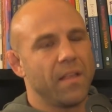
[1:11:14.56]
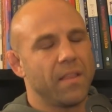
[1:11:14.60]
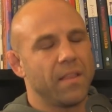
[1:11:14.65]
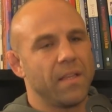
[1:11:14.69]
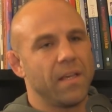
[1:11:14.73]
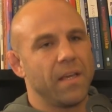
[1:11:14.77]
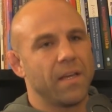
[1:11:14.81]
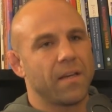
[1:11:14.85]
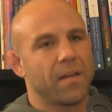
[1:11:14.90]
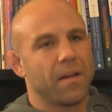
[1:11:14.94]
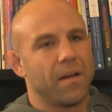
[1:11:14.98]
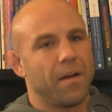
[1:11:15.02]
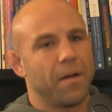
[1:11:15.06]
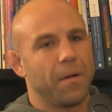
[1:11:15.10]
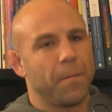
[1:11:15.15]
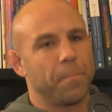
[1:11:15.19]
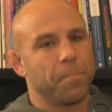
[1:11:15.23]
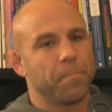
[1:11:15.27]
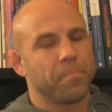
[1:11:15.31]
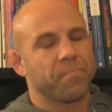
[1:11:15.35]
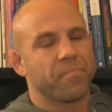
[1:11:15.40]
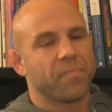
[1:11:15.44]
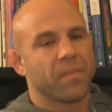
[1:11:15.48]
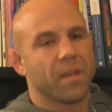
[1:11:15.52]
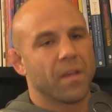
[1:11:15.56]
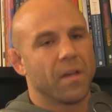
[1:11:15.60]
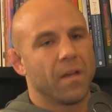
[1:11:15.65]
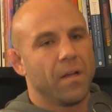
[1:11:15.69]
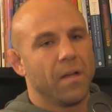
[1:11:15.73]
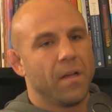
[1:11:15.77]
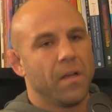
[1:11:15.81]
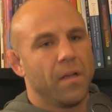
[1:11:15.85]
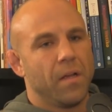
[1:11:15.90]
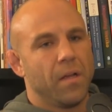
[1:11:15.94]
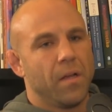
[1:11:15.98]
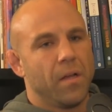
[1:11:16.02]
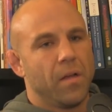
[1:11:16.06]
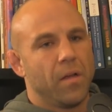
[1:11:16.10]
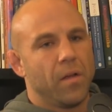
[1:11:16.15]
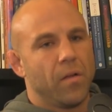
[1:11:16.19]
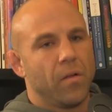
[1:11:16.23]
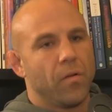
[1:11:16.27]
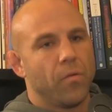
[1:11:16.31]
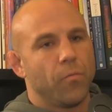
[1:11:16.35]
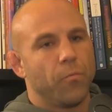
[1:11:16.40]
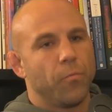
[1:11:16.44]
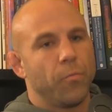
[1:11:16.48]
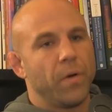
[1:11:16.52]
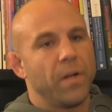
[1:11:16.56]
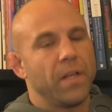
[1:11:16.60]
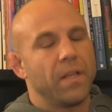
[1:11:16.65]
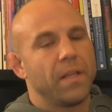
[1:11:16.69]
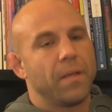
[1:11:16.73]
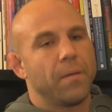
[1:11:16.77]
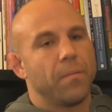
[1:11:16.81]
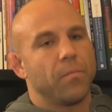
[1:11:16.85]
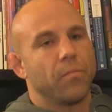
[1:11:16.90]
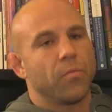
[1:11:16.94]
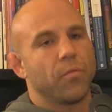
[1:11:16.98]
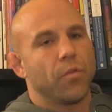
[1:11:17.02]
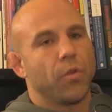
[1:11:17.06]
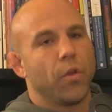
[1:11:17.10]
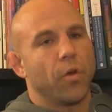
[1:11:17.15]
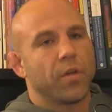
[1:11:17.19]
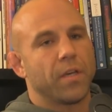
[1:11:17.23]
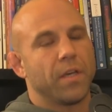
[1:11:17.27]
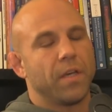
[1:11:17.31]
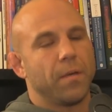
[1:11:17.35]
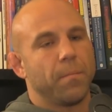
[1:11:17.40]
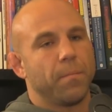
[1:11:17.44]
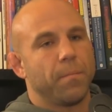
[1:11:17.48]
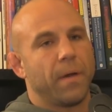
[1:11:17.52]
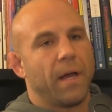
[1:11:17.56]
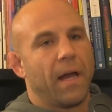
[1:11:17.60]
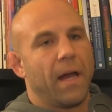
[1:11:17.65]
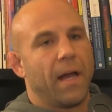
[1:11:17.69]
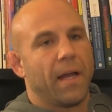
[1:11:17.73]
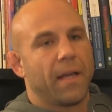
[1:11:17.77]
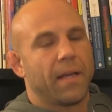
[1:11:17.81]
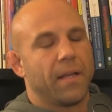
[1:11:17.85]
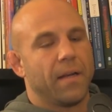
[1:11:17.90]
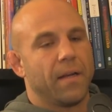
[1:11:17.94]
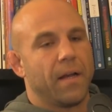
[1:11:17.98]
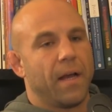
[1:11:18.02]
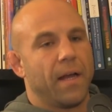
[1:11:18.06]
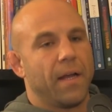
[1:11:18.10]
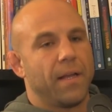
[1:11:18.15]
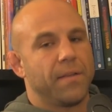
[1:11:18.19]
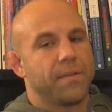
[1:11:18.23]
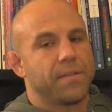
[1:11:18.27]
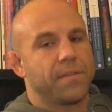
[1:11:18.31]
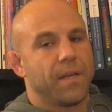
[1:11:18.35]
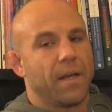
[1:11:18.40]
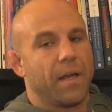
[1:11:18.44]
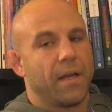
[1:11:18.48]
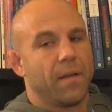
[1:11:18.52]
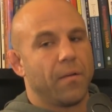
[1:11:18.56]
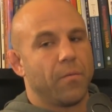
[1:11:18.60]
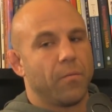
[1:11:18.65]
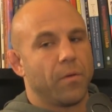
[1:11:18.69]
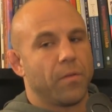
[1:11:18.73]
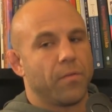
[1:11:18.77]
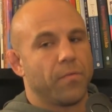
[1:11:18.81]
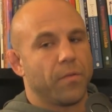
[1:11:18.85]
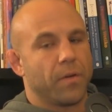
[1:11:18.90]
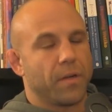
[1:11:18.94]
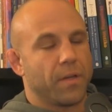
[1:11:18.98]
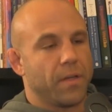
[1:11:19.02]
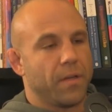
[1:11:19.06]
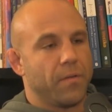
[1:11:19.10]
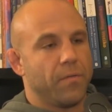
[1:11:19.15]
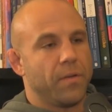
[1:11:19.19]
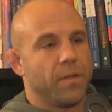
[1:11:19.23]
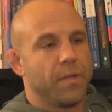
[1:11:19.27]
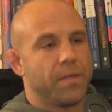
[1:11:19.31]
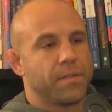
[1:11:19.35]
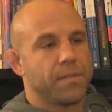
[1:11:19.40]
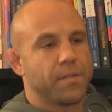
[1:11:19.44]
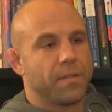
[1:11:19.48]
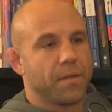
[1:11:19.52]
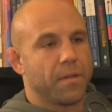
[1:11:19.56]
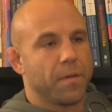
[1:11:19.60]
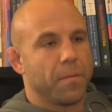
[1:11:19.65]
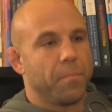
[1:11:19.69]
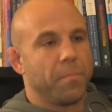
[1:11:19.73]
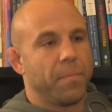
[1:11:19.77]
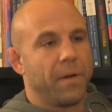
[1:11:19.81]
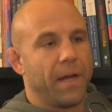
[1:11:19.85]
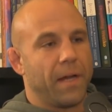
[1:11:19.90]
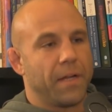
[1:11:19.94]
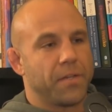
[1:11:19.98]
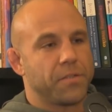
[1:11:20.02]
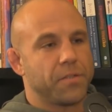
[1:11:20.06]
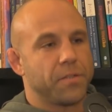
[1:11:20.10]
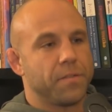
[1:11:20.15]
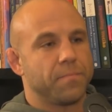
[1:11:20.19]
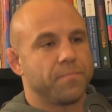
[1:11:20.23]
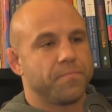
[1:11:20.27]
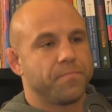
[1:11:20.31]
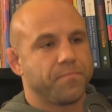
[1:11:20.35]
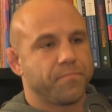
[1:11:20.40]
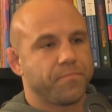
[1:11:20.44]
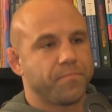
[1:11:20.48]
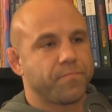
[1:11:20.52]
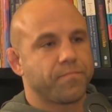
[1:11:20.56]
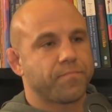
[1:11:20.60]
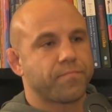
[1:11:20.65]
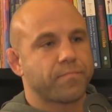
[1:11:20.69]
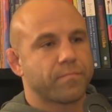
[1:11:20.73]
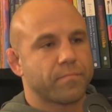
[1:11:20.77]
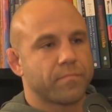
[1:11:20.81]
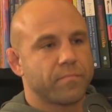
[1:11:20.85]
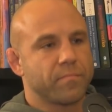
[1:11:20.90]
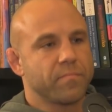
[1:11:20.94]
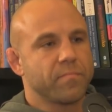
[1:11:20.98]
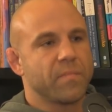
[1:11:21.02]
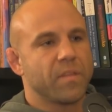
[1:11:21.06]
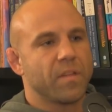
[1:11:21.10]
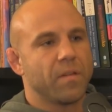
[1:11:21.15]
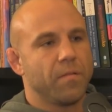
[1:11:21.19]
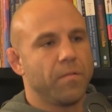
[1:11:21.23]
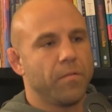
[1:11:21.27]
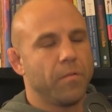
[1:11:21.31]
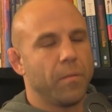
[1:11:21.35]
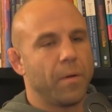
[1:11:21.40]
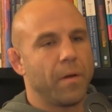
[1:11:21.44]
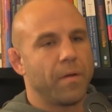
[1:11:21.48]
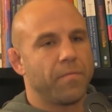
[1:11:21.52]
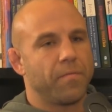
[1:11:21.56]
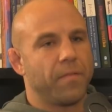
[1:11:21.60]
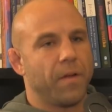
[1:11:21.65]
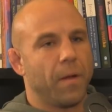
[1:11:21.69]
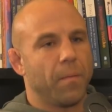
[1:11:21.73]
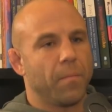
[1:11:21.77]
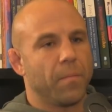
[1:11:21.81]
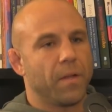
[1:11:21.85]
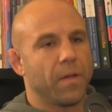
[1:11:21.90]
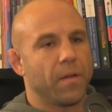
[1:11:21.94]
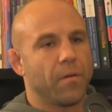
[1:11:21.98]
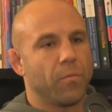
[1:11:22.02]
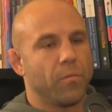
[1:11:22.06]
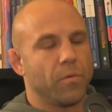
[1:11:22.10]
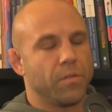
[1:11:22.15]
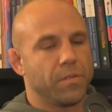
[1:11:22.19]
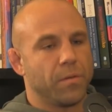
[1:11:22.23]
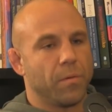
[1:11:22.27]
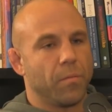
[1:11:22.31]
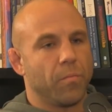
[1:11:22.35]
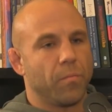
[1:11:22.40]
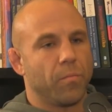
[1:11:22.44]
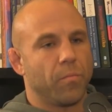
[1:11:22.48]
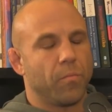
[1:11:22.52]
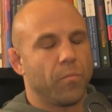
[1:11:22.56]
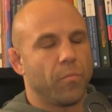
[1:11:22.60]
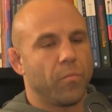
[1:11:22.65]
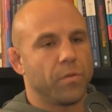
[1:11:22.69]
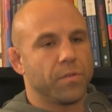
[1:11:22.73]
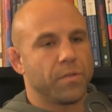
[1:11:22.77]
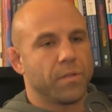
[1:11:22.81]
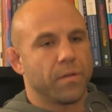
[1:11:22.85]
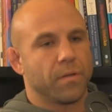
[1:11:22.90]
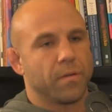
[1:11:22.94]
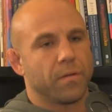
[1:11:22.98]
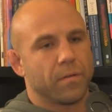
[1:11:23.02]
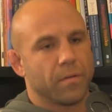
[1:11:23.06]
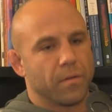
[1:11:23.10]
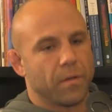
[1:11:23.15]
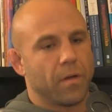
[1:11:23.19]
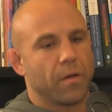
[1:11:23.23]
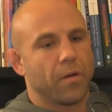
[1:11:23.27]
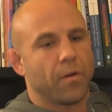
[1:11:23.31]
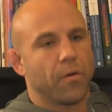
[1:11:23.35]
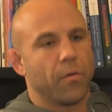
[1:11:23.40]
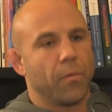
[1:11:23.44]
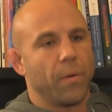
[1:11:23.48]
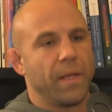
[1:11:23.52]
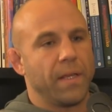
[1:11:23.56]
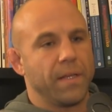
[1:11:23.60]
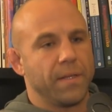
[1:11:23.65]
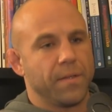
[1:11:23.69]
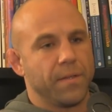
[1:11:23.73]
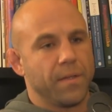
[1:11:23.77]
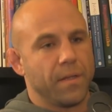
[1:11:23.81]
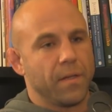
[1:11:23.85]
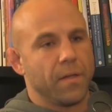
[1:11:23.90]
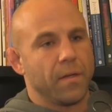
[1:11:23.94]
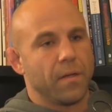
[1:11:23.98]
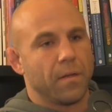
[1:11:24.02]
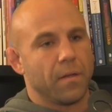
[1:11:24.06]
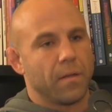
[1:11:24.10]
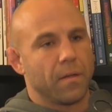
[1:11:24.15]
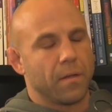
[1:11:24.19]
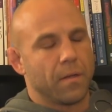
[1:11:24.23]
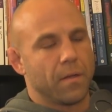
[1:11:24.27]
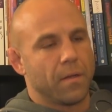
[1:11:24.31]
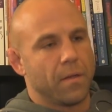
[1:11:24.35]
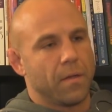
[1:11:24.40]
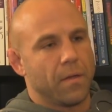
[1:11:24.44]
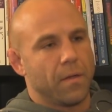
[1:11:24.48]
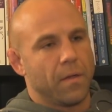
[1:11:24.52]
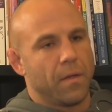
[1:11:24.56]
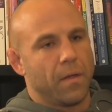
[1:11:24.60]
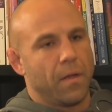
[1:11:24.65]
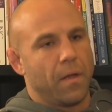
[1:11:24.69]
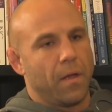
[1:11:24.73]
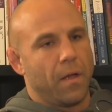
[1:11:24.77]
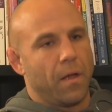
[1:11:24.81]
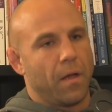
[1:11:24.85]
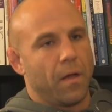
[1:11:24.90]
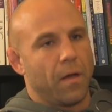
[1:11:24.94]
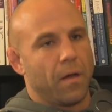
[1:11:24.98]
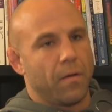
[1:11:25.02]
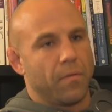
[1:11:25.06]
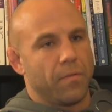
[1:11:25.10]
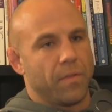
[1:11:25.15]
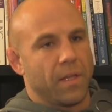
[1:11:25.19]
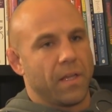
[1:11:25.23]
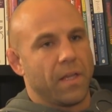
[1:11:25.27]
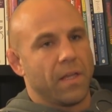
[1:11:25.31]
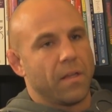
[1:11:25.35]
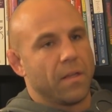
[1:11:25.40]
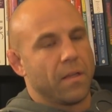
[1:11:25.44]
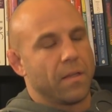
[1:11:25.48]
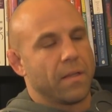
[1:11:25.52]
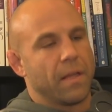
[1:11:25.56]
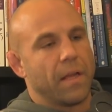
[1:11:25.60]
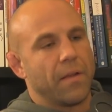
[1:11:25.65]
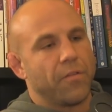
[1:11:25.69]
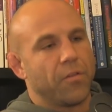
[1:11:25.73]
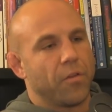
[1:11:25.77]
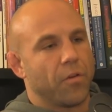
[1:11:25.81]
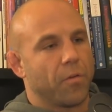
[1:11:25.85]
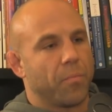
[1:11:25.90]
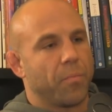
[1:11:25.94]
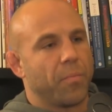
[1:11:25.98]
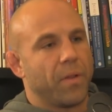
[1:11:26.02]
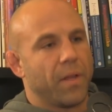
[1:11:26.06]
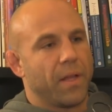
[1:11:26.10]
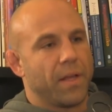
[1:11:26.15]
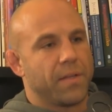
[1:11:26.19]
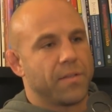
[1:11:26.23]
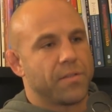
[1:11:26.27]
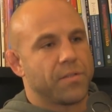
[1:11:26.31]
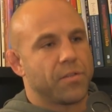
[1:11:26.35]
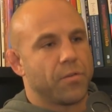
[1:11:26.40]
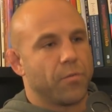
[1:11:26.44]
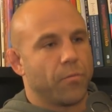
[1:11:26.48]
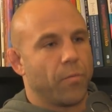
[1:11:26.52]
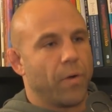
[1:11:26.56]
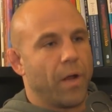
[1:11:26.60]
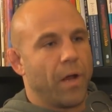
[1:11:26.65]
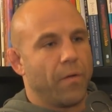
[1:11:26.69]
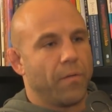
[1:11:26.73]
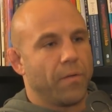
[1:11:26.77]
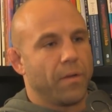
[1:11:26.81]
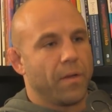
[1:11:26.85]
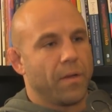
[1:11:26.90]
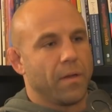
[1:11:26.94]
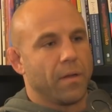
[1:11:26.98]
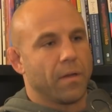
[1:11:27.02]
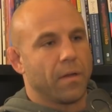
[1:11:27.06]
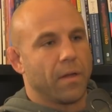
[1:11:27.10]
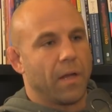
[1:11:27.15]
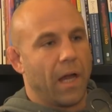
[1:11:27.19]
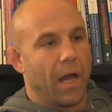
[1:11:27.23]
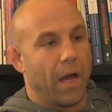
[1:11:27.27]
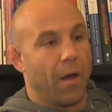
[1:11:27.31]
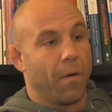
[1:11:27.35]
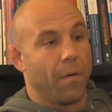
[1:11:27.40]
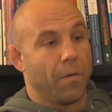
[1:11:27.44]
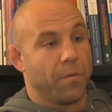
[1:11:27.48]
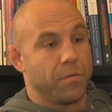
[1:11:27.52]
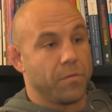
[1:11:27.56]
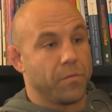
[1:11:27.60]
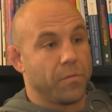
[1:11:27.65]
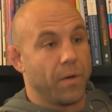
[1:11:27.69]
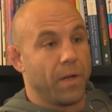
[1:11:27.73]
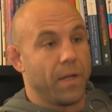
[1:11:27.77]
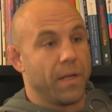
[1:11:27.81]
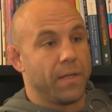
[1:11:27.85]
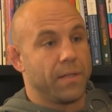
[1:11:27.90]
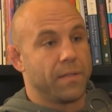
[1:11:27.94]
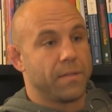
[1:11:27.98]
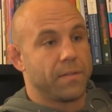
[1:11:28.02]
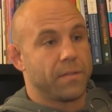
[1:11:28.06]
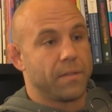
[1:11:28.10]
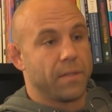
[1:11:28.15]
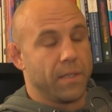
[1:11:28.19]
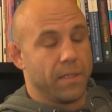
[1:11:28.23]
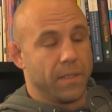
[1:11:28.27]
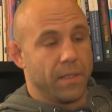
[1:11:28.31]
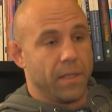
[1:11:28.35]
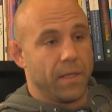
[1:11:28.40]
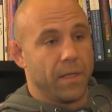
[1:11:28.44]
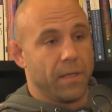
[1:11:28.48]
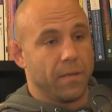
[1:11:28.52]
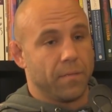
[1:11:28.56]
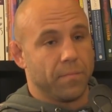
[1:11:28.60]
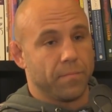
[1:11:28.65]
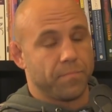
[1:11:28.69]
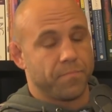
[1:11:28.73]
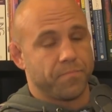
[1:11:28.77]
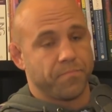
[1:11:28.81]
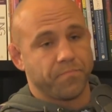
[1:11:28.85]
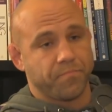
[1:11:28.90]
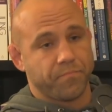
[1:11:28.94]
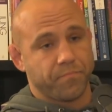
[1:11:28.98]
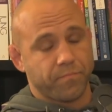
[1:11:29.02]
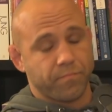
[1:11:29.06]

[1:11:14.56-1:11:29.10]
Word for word: i think um really looking back in hindsight with forgiveness and compassion for my family was a was a, a great deal of the healing that took place surrounding how I was raised. And then